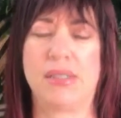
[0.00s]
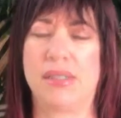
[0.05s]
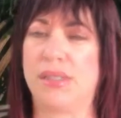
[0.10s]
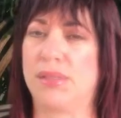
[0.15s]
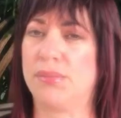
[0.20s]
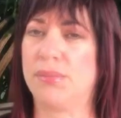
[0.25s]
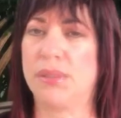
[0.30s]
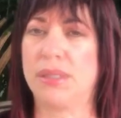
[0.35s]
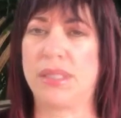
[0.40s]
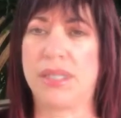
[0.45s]

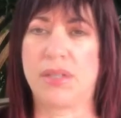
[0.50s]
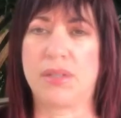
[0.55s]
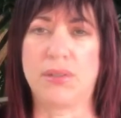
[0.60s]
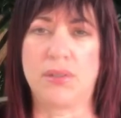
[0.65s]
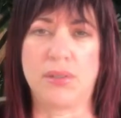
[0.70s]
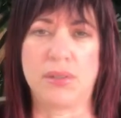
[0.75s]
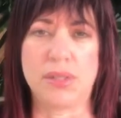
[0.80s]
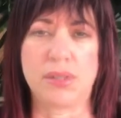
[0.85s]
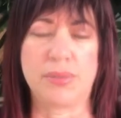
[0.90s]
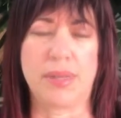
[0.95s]
It's really
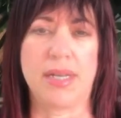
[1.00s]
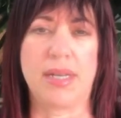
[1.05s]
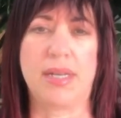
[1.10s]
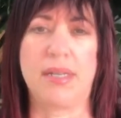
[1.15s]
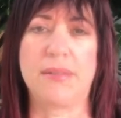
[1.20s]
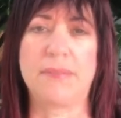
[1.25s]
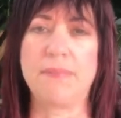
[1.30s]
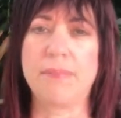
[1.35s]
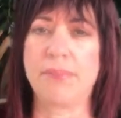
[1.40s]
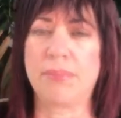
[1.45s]
cool. It's right
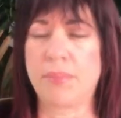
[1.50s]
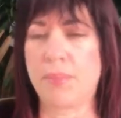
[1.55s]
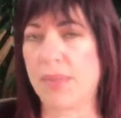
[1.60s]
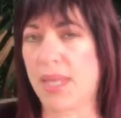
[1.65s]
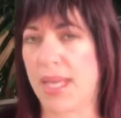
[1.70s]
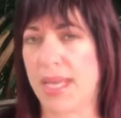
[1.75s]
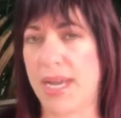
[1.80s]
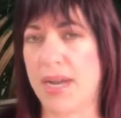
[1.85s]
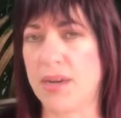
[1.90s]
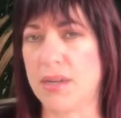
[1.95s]
on
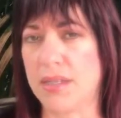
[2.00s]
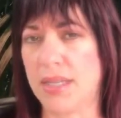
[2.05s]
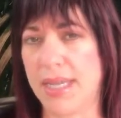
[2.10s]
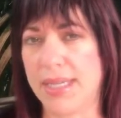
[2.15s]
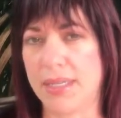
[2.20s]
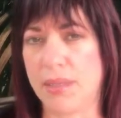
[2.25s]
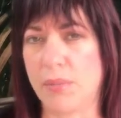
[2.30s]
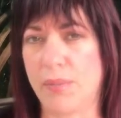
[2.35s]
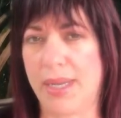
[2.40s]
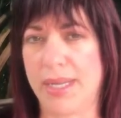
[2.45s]

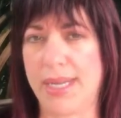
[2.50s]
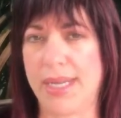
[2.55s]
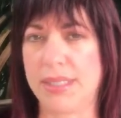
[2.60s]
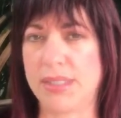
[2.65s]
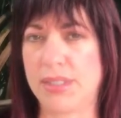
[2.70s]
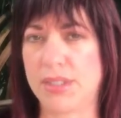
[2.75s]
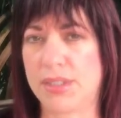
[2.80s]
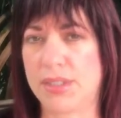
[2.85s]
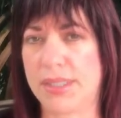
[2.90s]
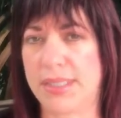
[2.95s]
Caroline and
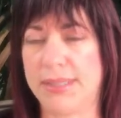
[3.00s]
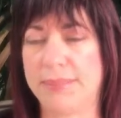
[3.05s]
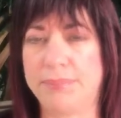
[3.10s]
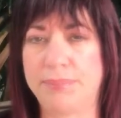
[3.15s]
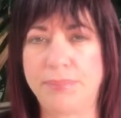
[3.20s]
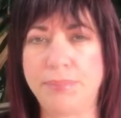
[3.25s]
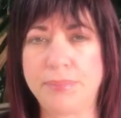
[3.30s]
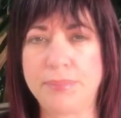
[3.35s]
Whitehead Street,